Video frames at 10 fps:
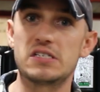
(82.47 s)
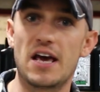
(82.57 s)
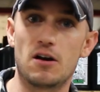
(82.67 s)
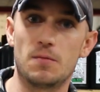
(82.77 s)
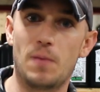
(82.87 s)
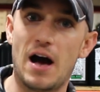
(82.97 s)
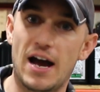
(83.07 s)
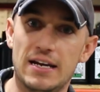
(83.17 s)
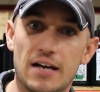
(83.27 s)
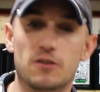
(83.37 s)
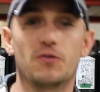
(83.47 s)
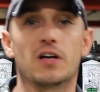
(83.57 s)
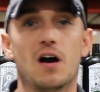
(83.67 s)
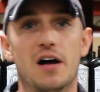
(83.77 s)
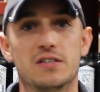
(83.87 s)
centered behind Nectar for
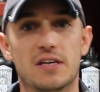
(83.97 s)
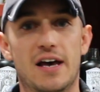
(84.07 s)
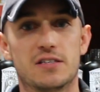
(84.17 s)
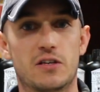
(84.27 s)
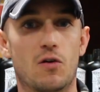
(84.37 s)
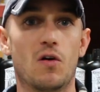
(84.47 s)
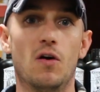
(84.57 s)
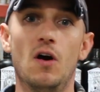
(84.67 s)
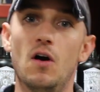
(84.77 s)
the Gods as their